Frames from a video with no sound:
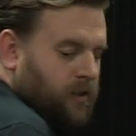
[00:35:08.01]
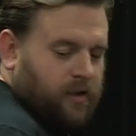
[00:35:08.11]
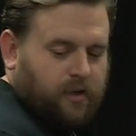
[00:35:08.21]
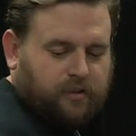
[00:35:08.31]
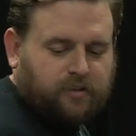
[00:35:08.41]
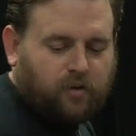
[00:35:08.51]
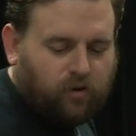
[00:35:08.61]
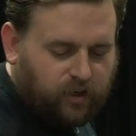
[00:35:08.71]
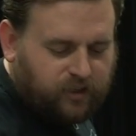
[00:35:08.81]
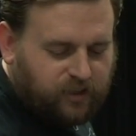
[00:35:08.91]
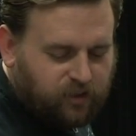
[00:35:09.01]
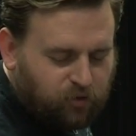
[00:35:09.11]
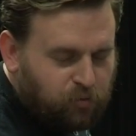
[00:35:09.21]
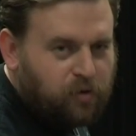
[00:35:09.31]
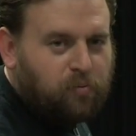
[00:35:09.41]
Yeah, it's all right to get a
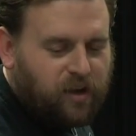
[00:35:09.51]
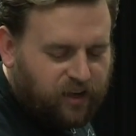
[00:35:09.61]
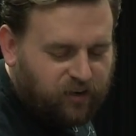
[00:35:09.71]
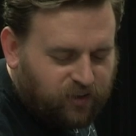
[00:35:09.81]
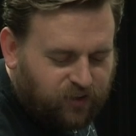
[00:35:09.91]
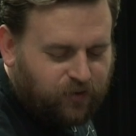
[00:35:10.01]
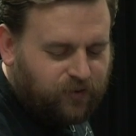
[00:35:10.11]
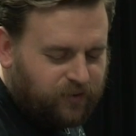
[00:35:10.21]
little bit of paint on you.